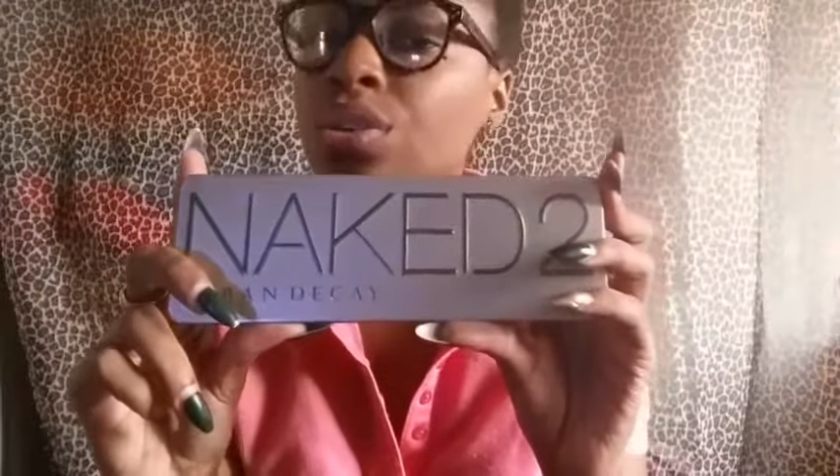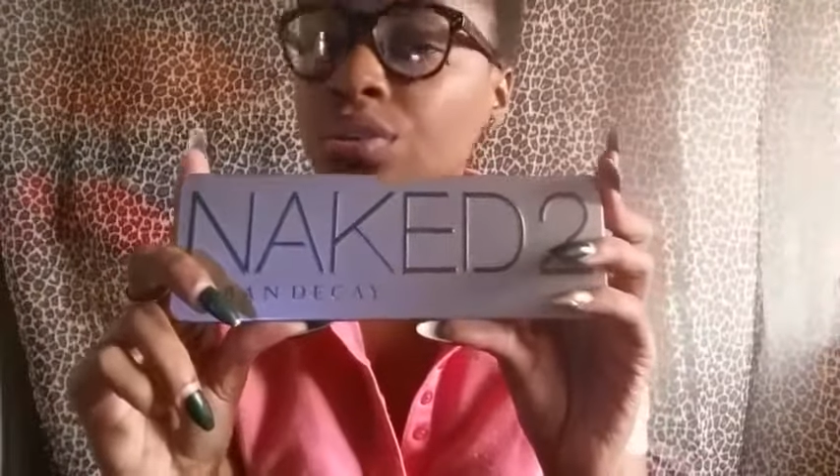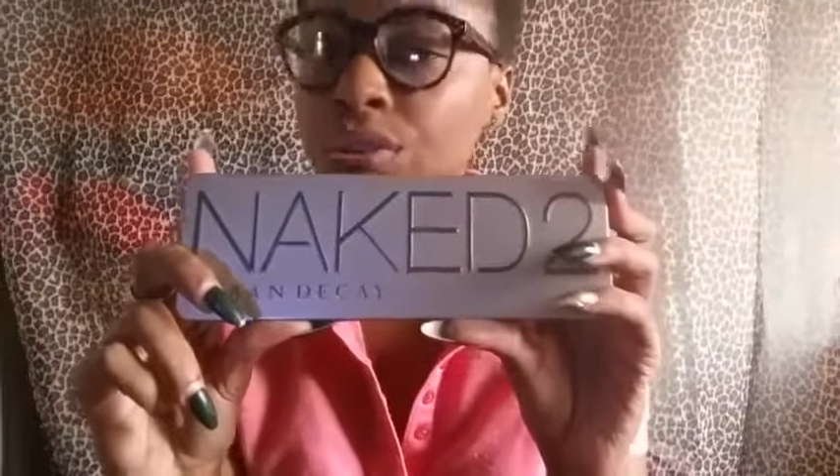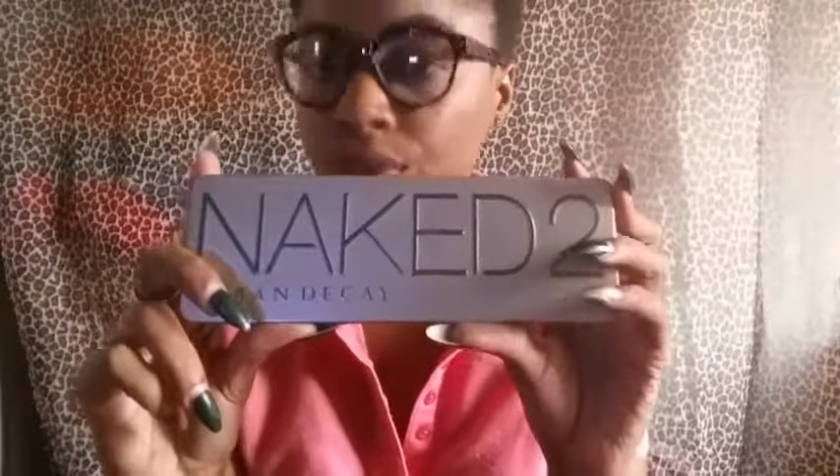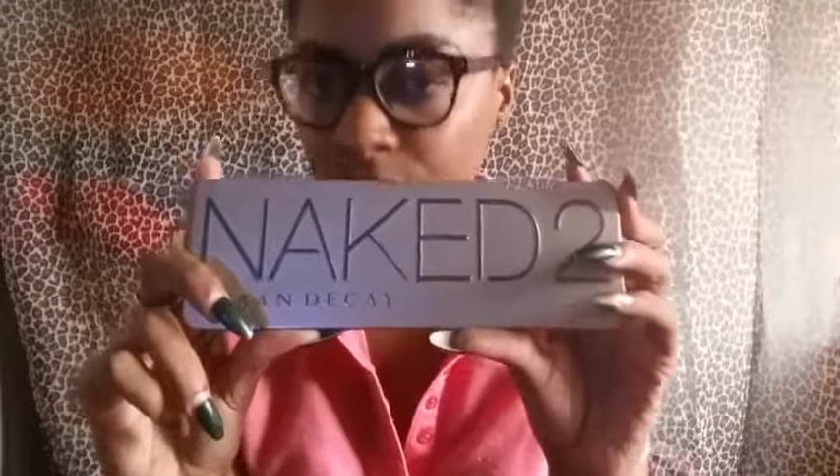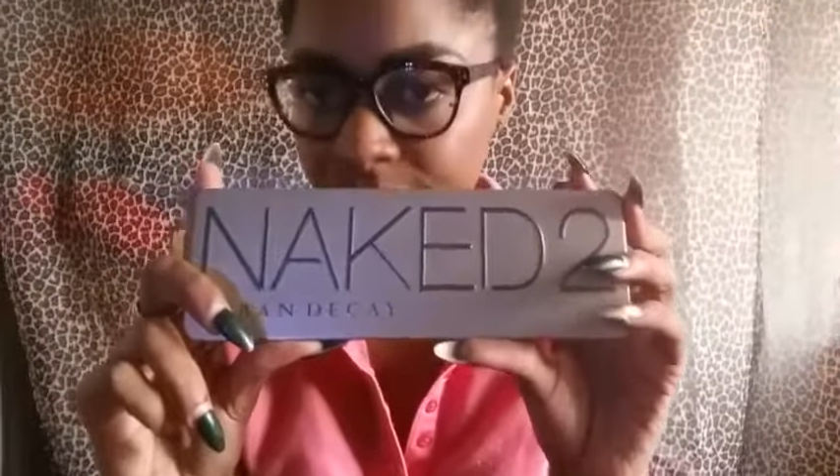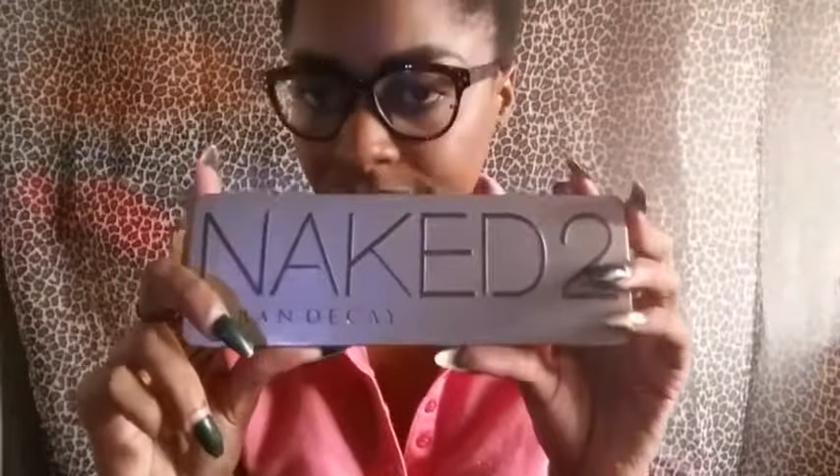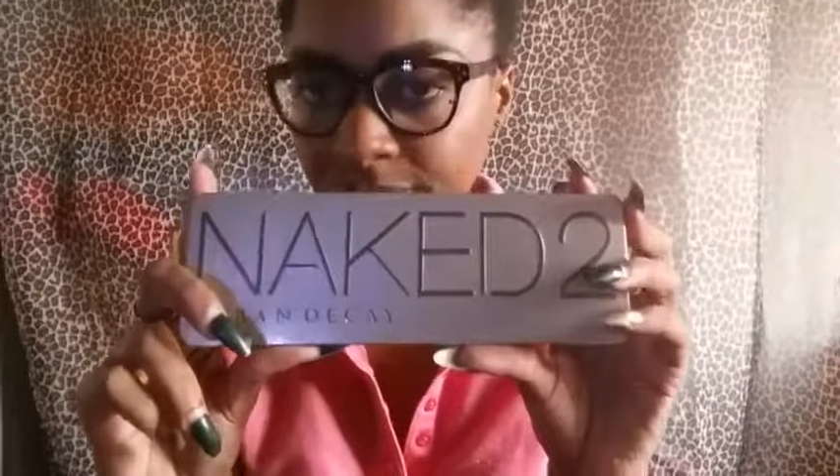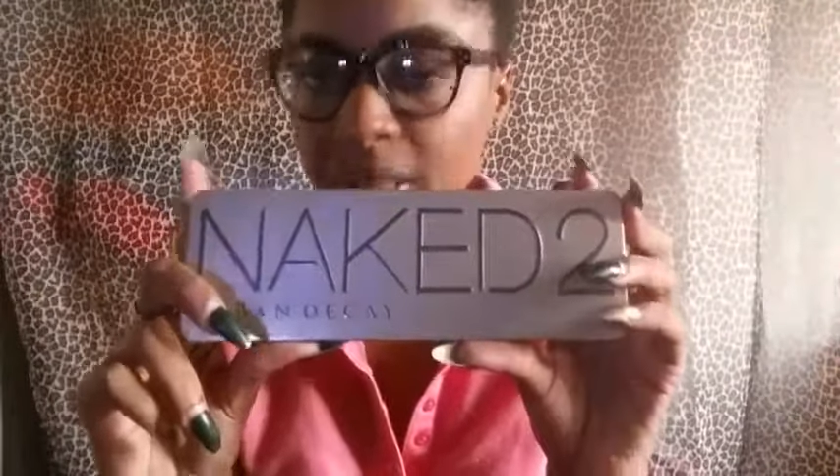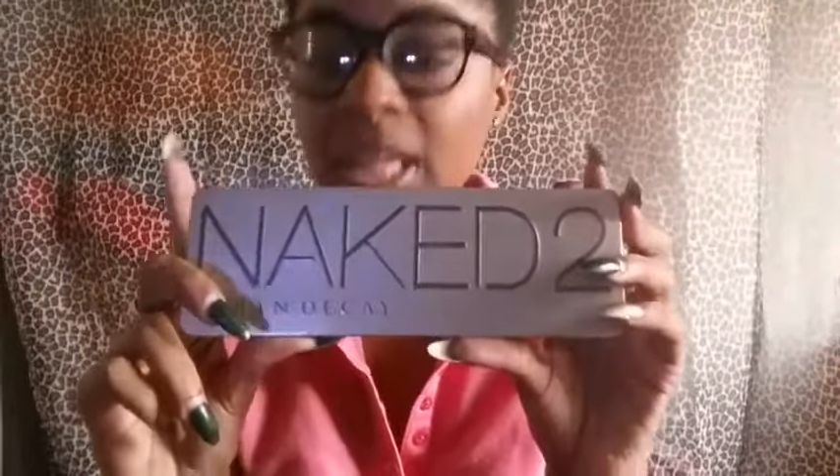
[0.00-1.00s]
you know
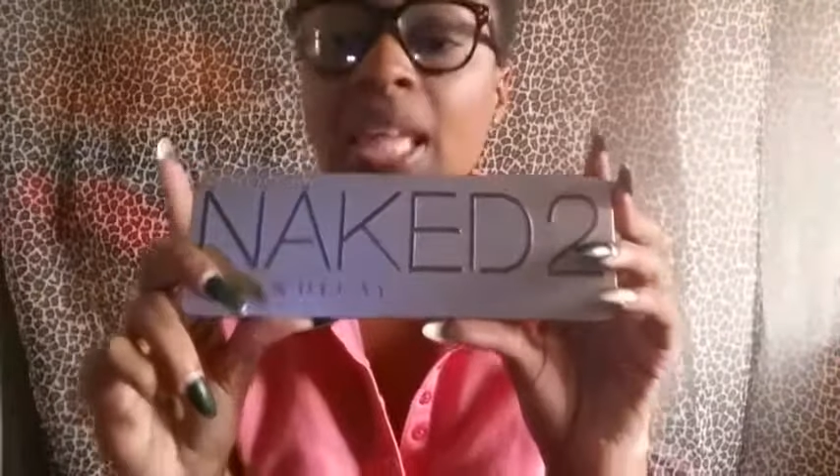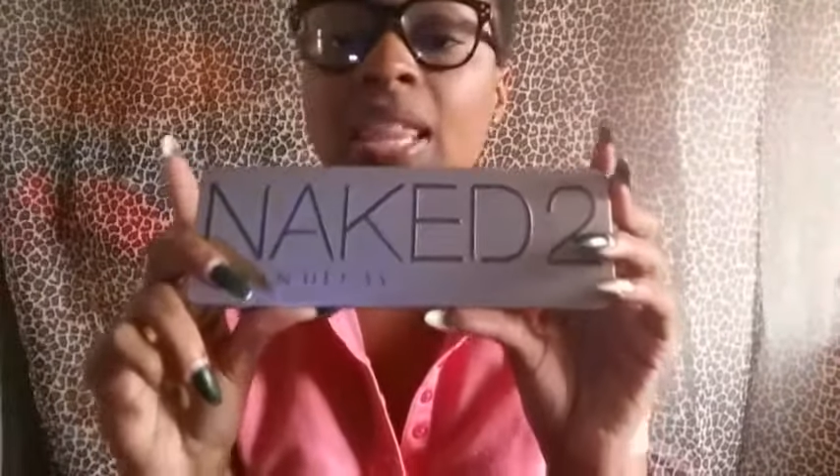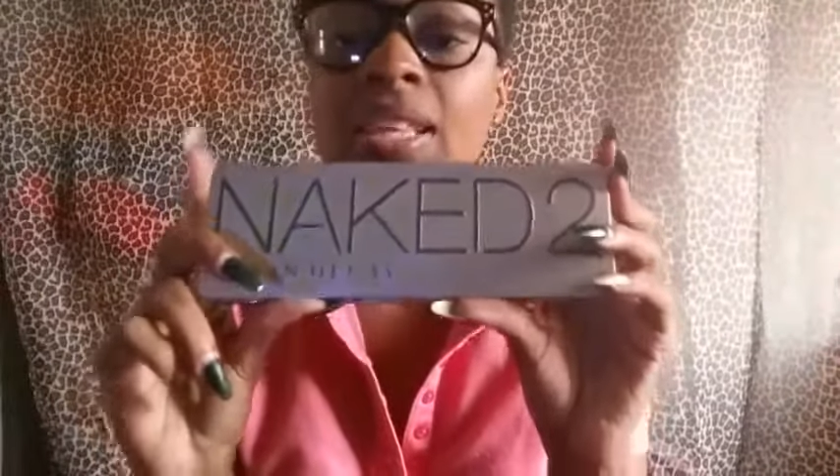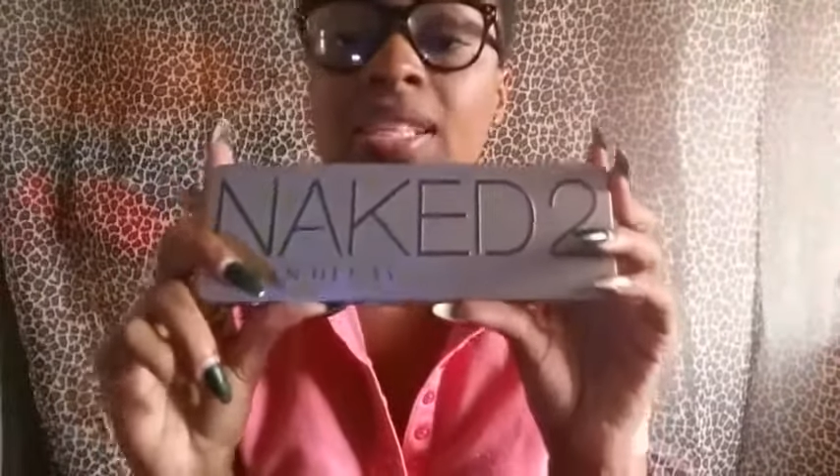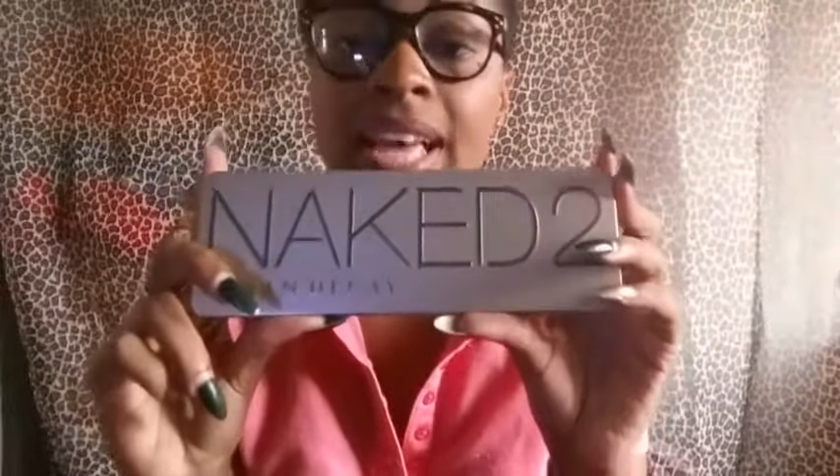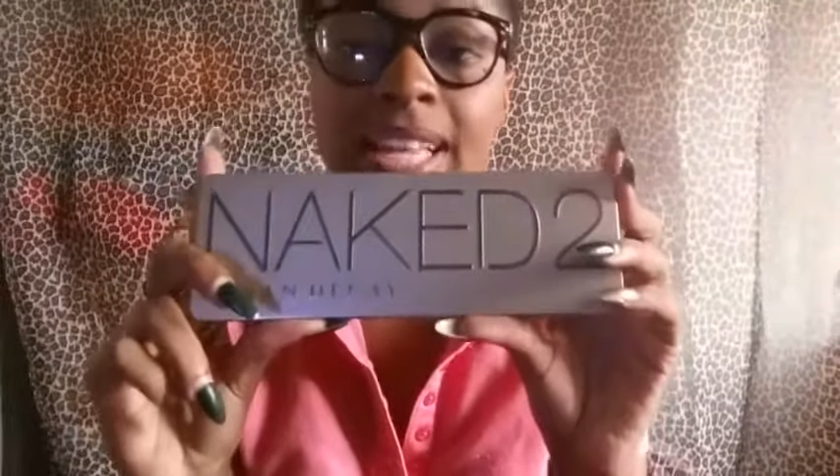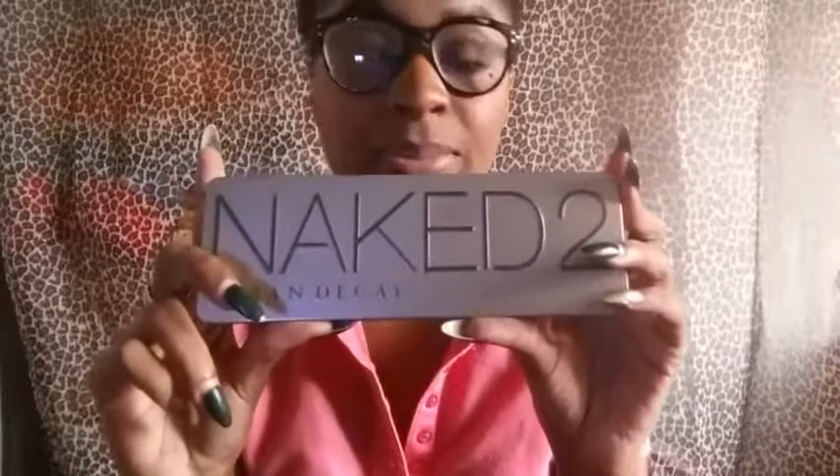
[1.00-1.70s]
this has